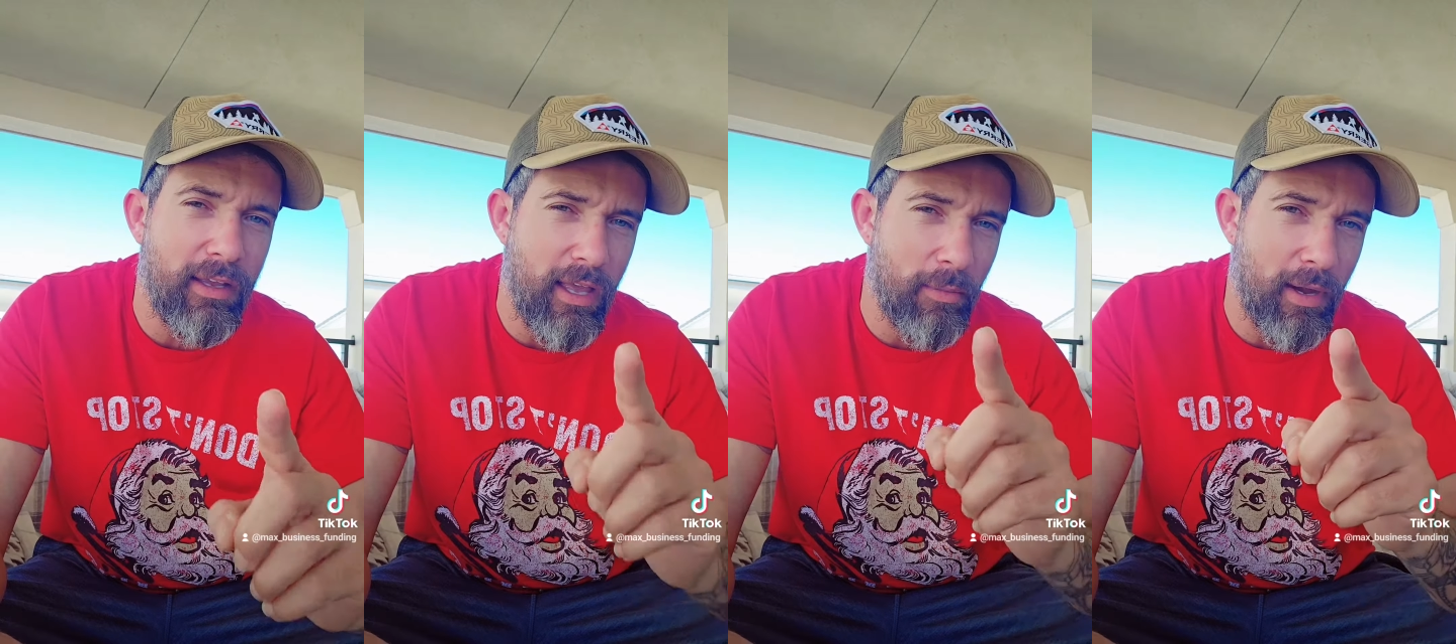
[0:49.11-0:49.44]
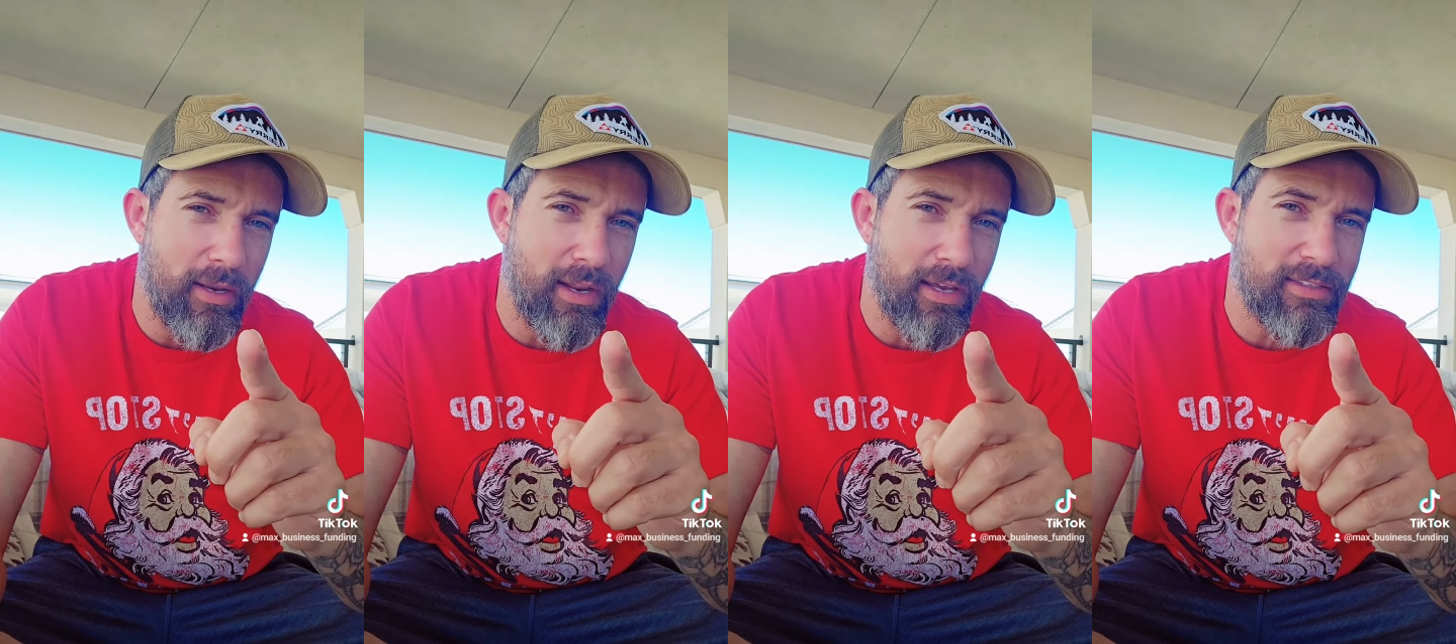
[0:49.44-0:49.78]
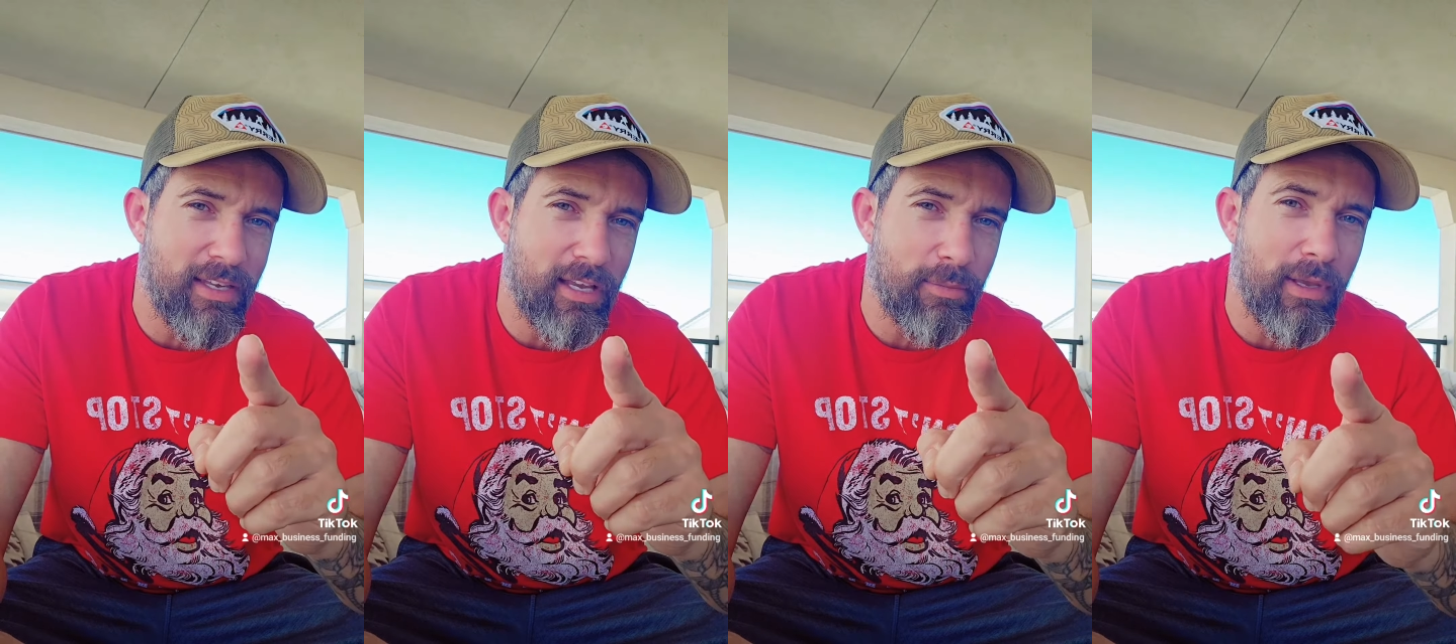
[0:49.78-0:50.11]
In my
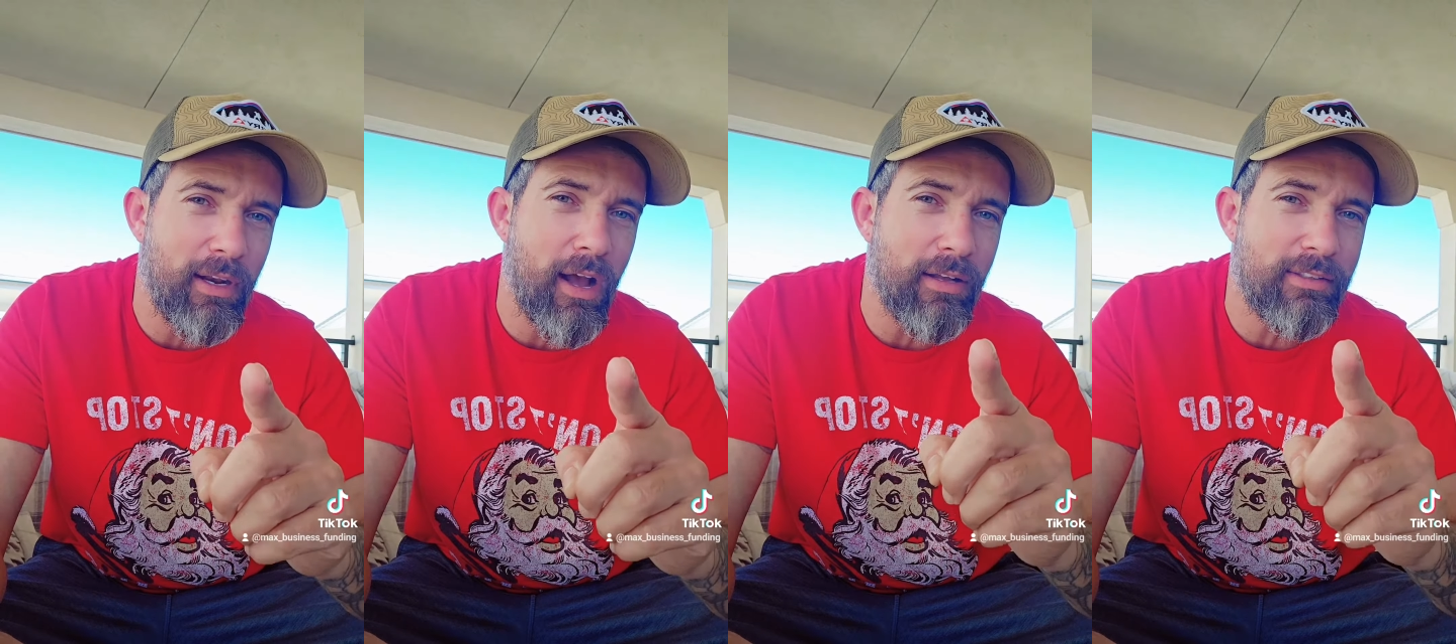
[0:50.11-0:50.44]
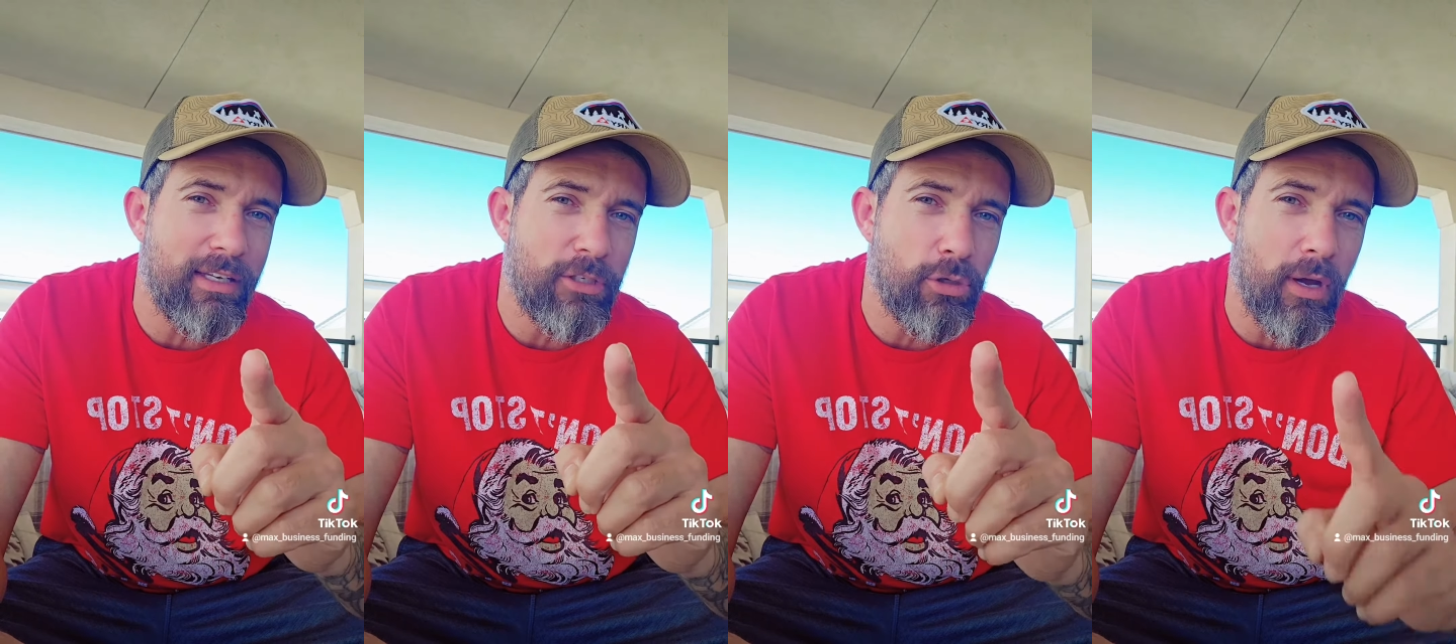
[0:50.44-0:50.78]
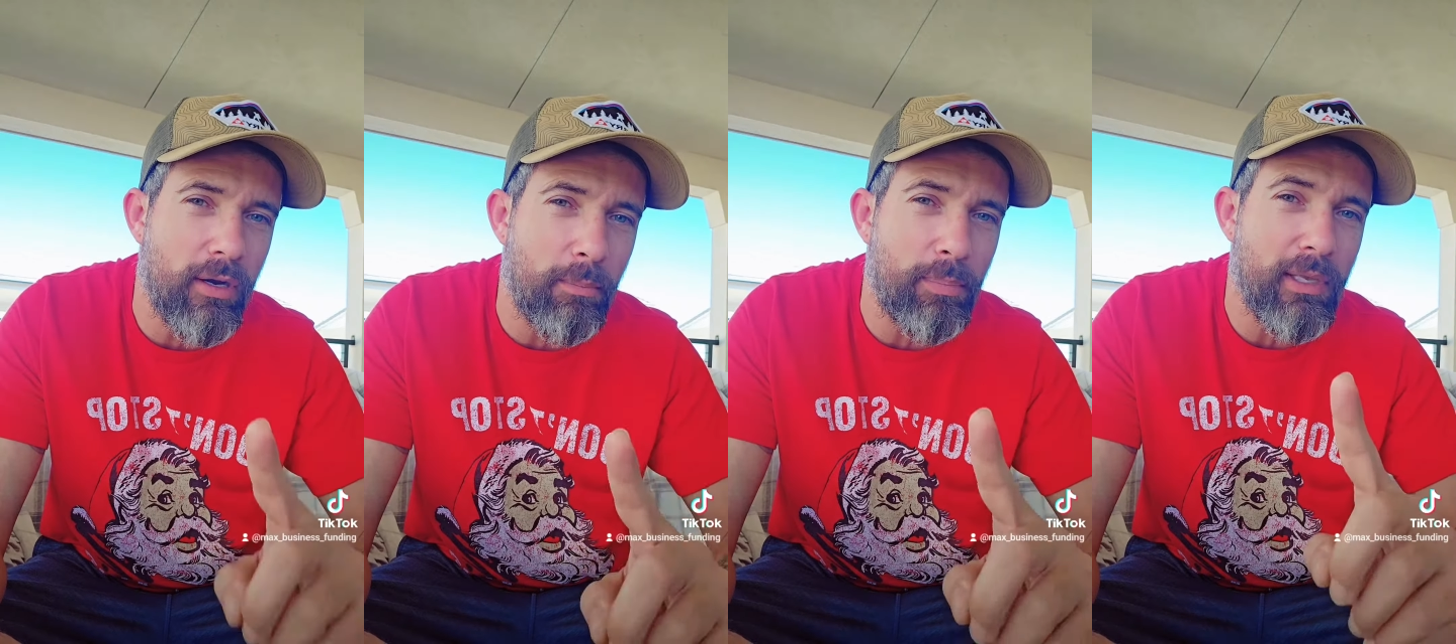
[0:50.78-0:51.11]
next segment, I'll teach you how
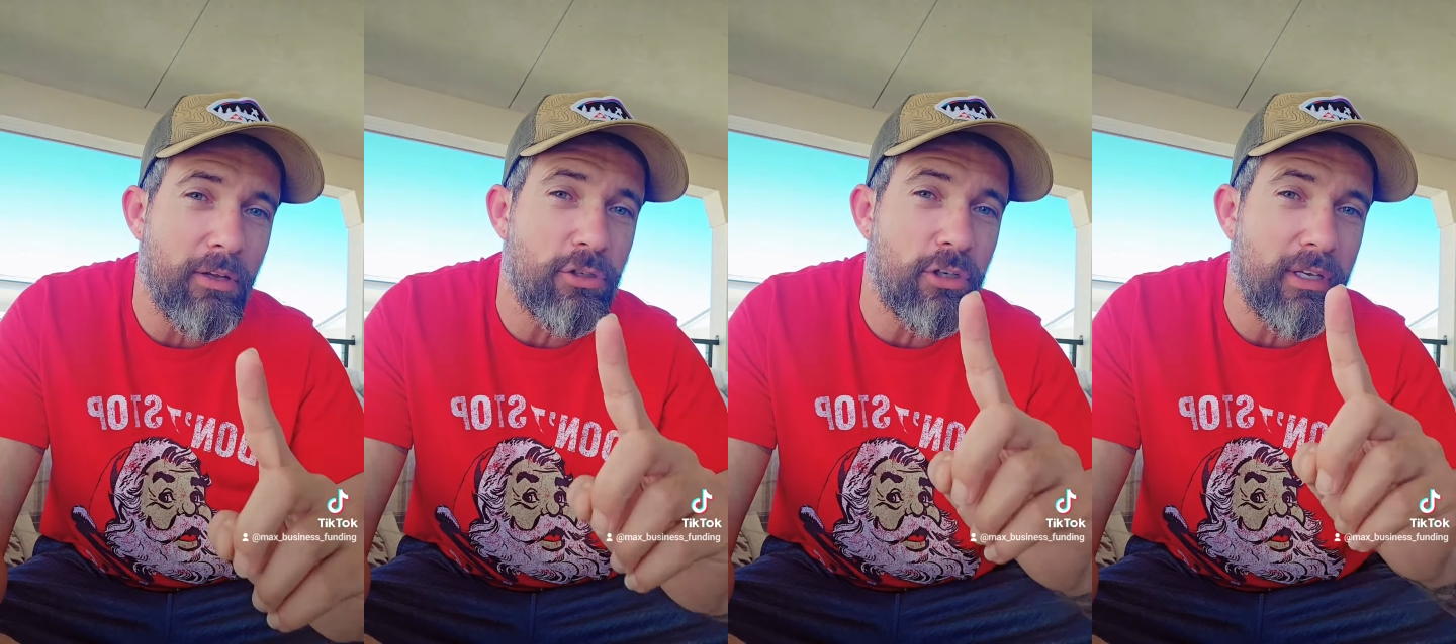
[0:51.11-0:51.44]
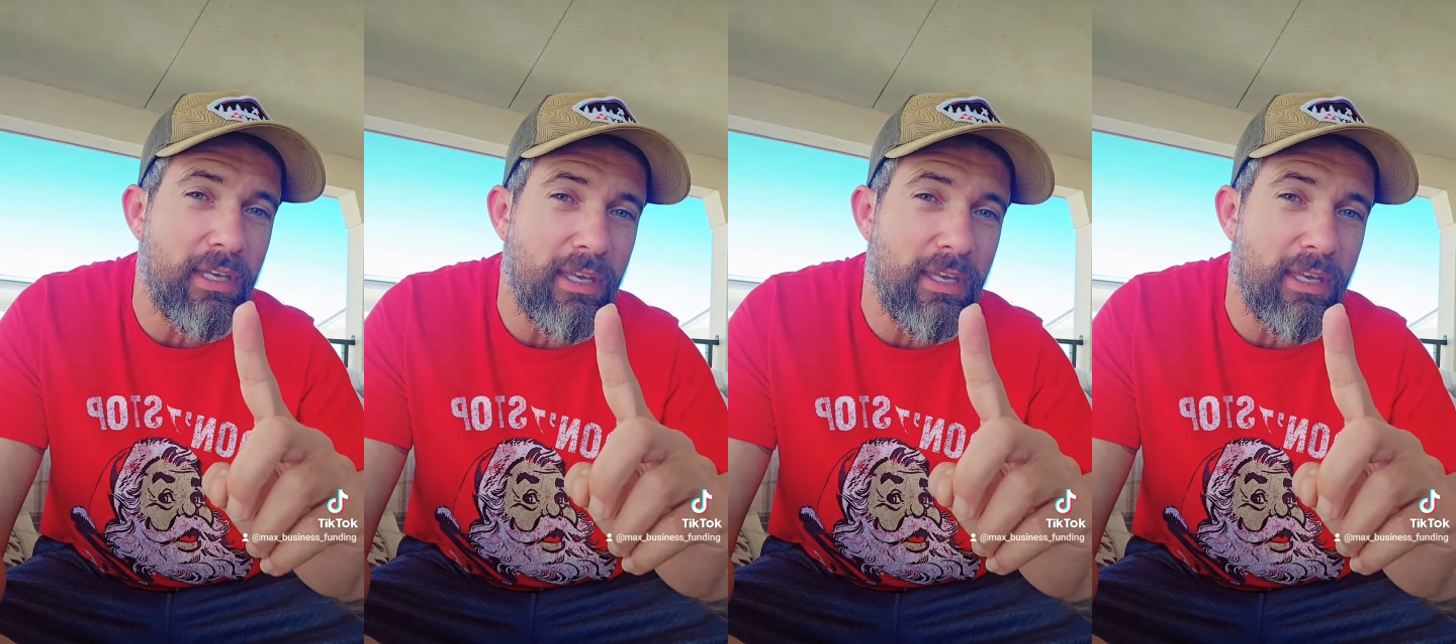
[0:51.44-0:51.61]
to build your